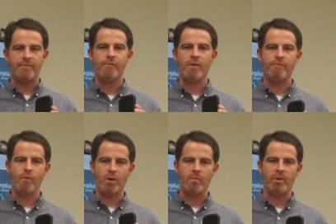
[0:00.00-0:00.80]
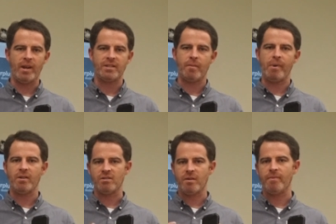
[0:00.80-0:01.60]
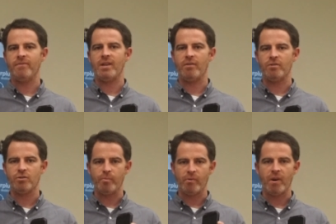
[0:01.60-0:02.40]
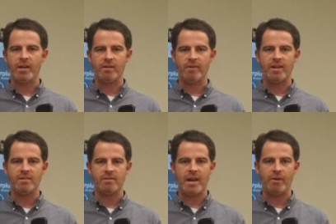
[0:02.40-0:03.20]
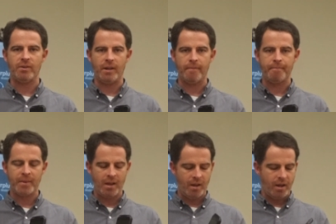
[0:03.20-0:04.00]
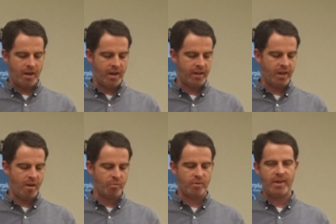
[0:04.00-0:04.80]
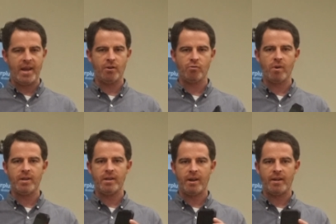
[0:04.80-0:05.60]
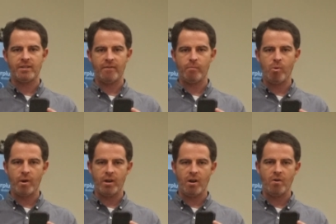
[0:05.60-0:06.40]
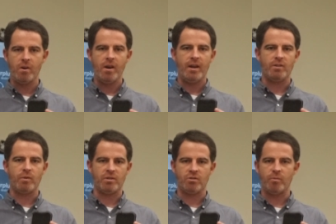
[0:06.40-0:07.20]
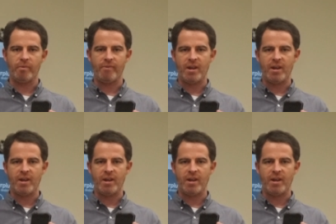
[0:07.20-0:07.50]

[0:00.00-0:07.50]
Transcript: again, affordable as compared to some of the other super rugged devices out there. It comes with Android 7.0, as well as a super